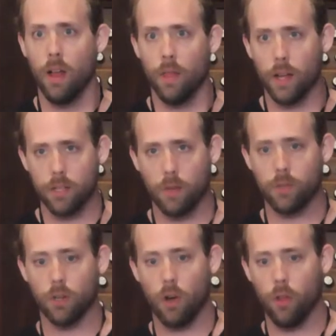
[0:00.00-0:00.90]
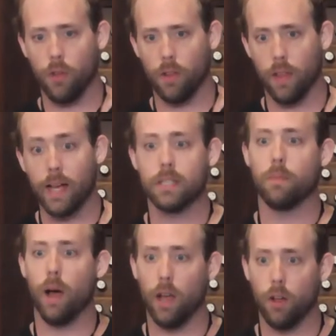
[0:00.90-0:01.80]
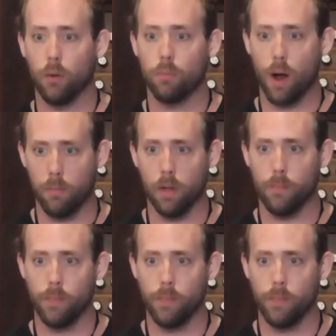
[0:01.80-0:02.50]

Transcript: that's often called the last mile problem.